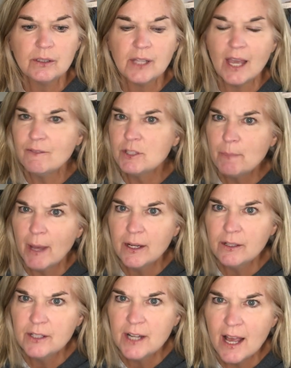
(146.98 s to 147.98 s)
Life is
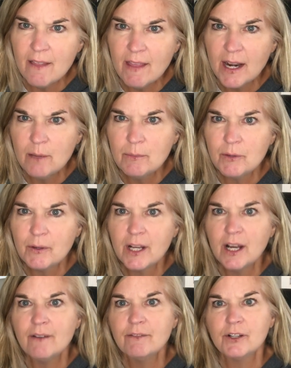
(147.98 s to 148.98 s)
better now that I'm in
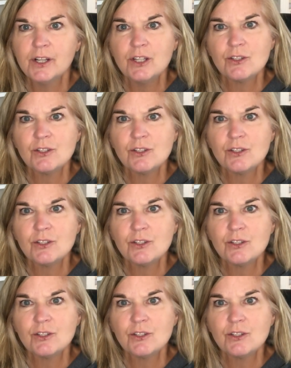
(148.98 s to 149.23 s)
recovery.